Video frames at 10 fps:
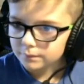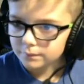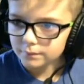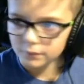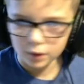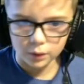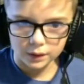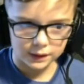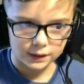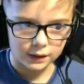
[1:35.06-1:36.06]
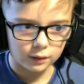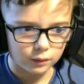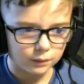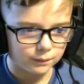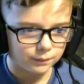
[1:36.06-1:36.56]
no audio.
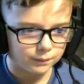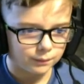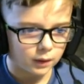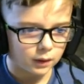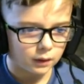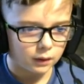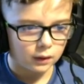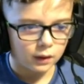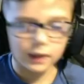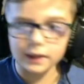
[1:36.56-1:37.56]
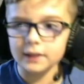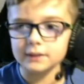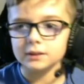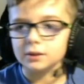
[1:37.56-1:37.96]
Alright guys,